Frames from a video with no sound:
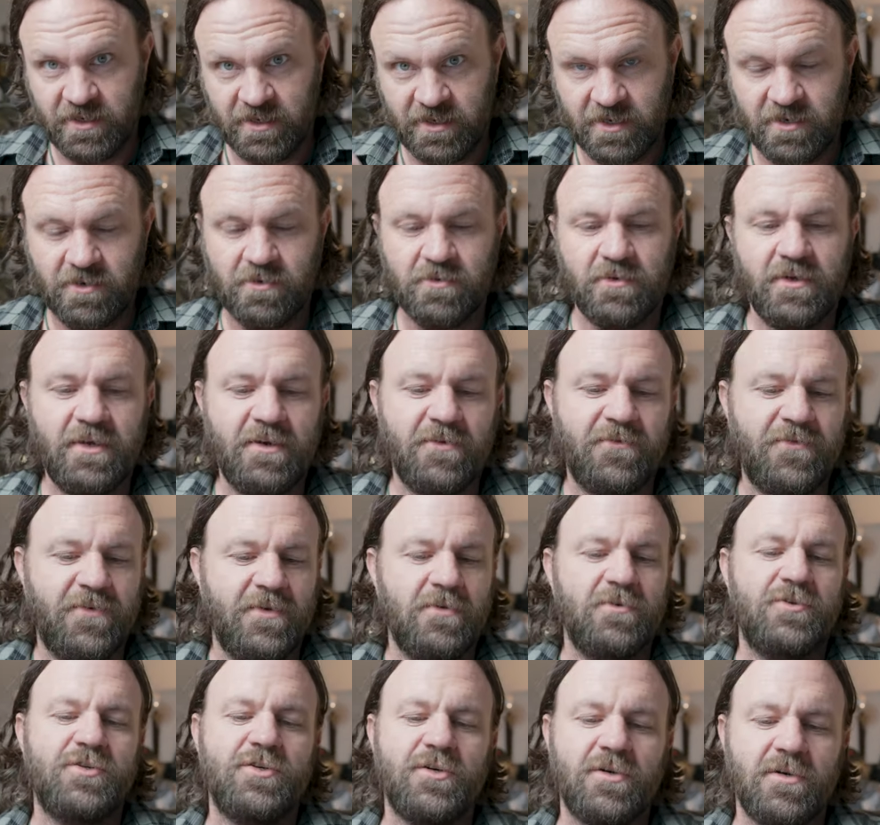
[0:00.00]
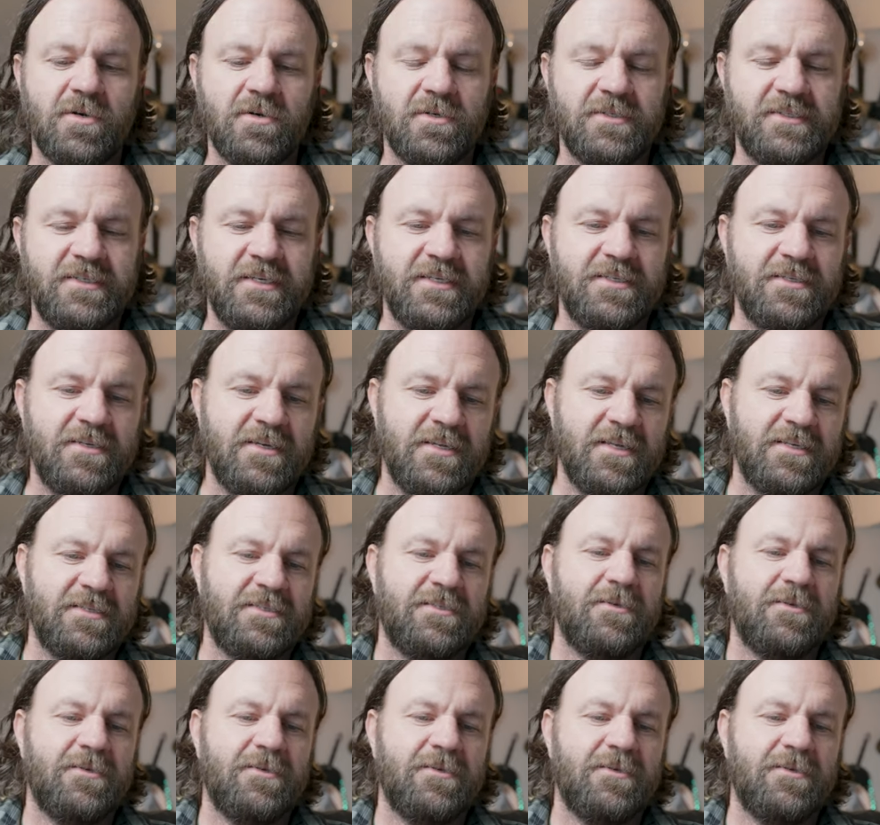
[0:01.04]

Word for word: you know, in a future season of this.